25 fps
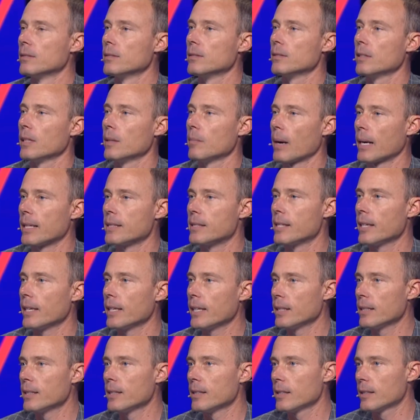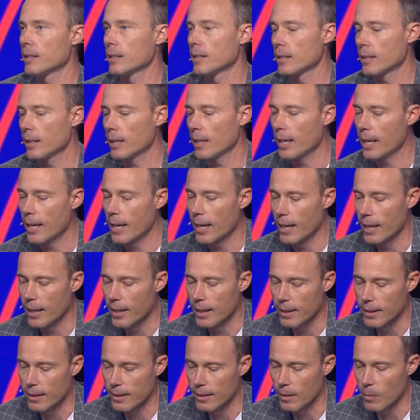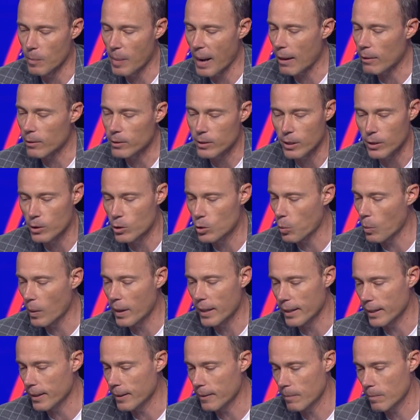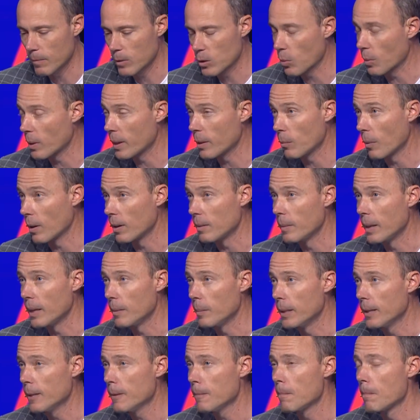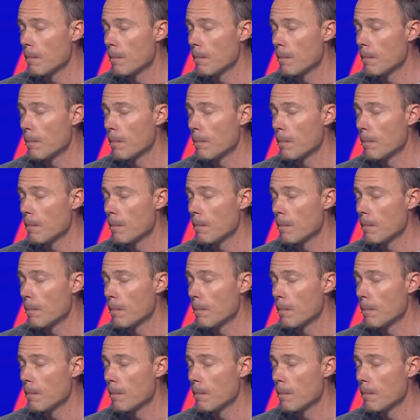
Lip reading: in my teens and about to 20, 21 maybe,